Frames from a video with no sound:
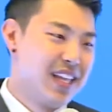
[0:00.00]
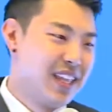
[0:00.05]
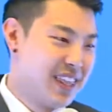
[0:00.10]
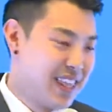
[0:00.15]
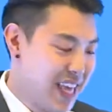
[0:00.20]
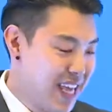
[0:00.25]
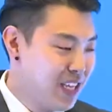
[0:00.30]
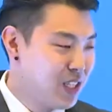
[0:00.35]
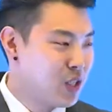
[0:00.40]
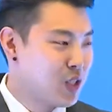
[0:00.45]

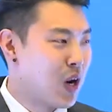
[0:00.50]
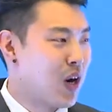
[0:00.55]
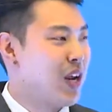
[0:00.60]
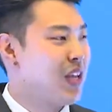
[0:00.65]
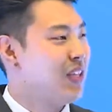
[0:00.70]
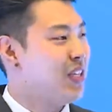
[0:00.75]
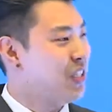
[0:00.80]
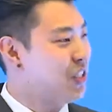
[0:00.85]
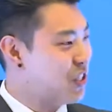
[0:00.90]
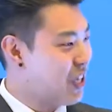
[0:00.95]
things
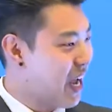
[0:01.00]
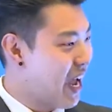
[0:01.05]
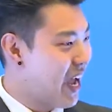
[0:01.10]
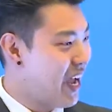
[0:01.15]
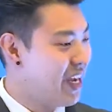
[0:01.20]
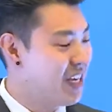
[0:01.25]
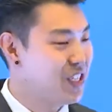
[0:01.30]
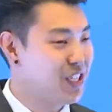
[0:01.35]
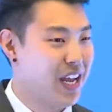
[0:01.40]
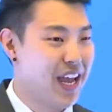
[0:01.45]
started to
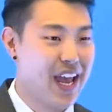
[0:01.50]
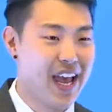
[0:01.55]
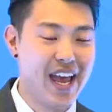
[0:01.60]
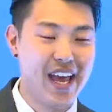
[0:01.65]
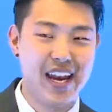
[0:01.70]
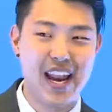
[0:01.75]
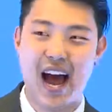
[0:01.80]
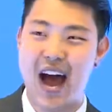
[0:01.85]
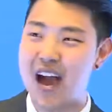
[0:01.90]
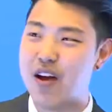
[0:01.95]
change,
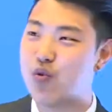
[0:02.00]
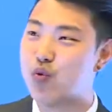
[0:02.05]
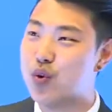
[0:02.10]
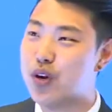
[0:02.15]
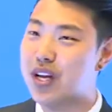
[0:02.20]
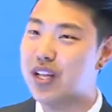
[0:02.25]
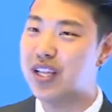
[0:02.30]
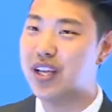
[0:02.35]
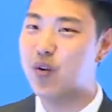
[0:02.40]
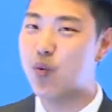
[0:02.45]
and I
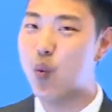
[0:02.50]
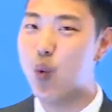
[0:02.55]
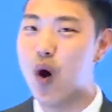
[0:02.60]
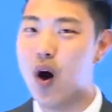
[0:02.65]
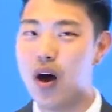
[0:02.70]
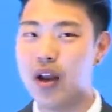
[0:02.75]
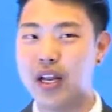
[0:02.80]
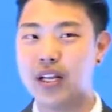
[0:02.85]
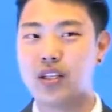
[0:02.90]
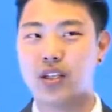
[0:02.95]
really
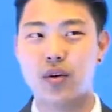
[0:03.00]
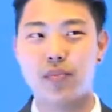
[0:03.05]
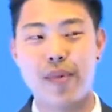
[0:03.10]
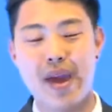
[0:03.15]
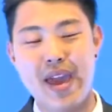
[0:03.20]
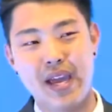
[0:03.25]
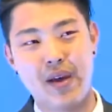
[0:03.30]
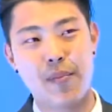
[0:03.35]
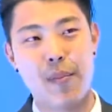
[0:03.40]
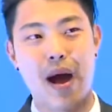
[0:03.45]
wanted to
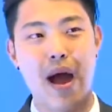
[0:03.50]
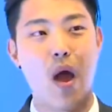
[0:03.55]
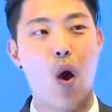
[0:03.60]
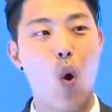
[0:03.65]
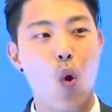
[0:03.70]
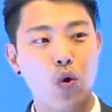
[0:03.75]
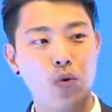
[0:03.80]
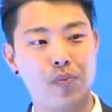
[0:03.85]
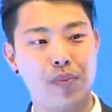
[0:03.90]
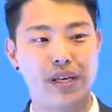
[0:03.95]
make my
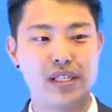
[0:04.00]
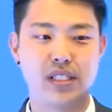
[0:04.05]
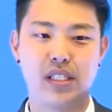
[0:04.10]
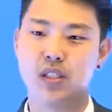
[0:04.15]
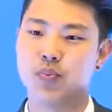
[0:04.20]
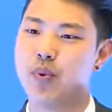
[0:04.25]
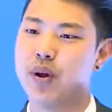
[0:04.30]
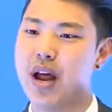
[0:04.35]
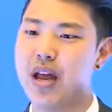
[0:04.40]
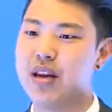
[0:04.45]
own
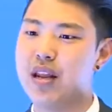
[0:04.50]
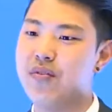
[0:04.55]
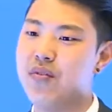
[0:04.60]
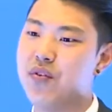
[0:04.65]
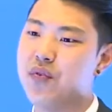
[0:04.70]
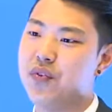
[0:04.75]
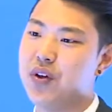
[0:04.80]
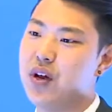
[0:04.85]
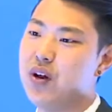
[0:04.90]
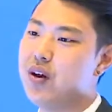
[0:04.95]
business, but I never
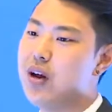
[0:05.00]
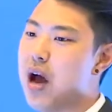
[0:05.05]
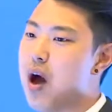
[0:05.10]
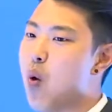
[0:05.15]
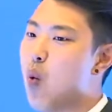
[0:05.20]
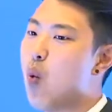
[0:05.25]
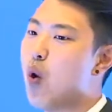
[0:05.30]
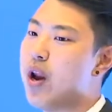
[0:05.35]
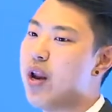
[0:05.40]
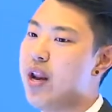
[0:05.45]
figured
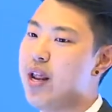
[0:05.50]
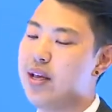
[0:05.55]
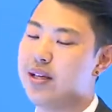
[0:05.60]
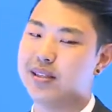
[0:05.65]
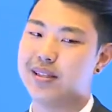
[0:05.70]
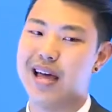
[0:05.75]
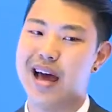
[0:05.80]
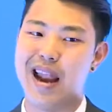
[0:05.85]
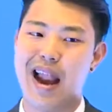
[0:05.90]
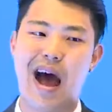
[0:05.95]
out what it
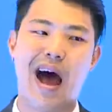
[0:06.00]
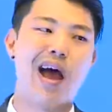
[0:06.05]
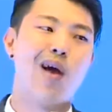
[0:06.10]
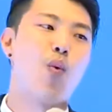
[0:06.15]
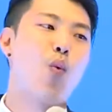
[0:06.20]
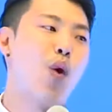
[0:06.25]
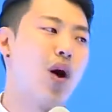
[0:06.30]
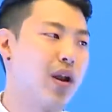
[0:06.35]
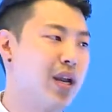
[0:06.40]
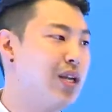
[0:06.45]
is that I
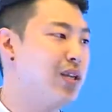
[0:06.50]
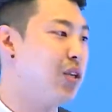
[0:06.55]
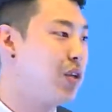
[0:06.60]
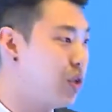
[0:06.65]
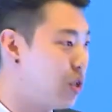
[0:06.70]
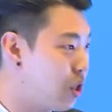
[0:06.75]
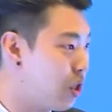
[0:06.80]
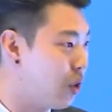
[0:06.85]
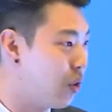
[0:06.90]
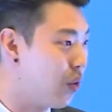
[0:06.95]
wanted to
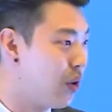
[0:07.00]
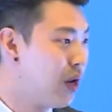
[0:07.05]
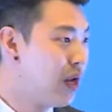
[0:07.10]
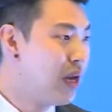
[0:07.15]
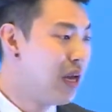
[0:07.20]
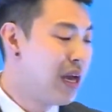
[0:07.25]
do.